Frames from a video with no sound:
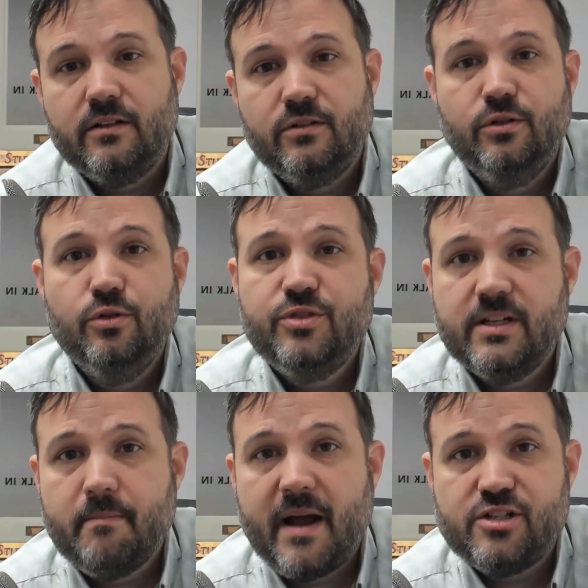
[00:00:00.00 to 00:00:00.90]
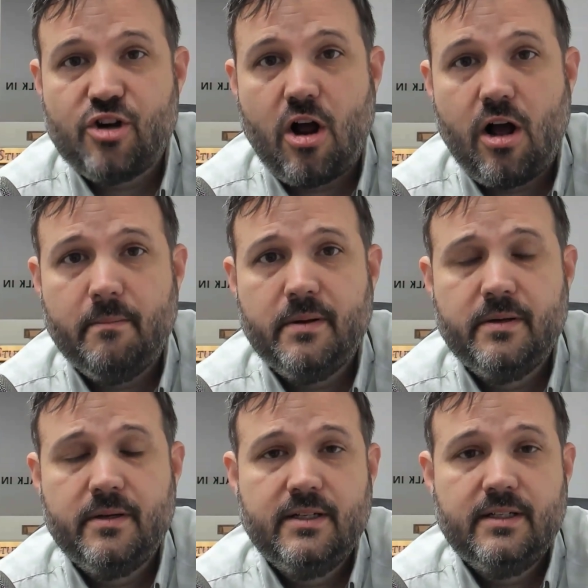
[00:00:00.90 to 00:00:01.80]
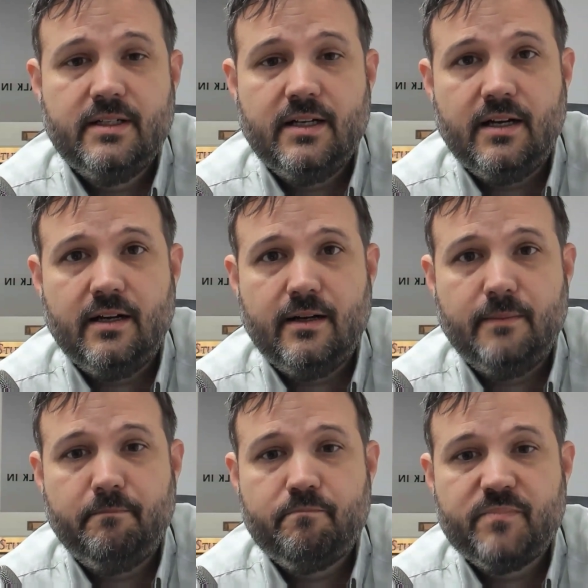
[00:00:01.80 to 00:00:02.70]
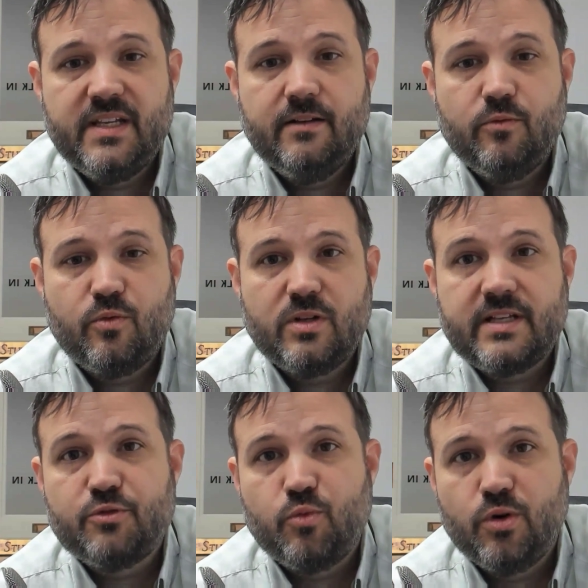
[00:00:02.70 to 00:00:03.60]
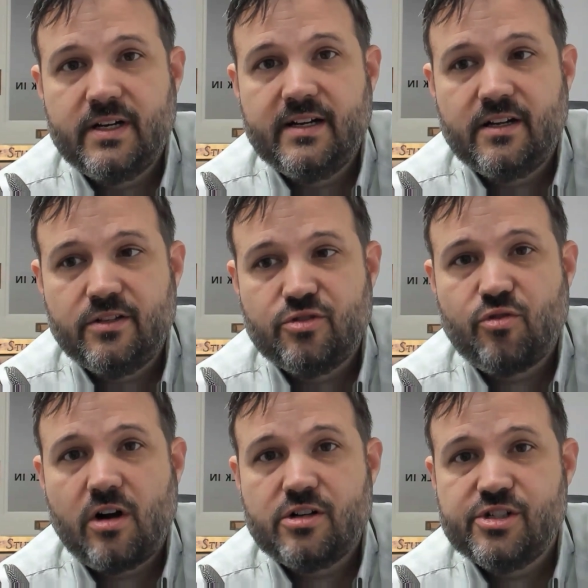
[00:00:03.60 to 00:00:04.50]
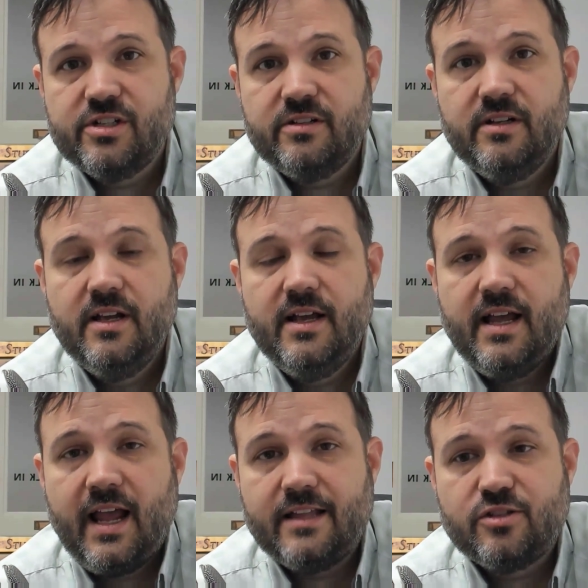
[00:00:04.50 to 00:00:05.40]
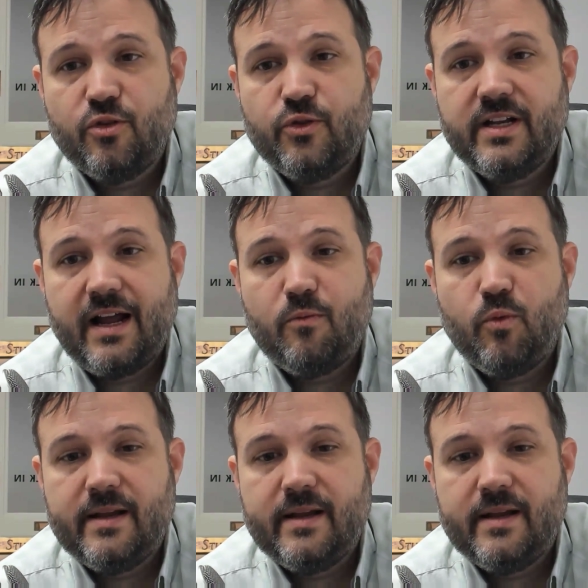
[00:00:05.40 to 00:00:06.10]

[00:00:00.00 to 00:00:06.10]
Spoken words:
losing my job because I was working in construction. And so then I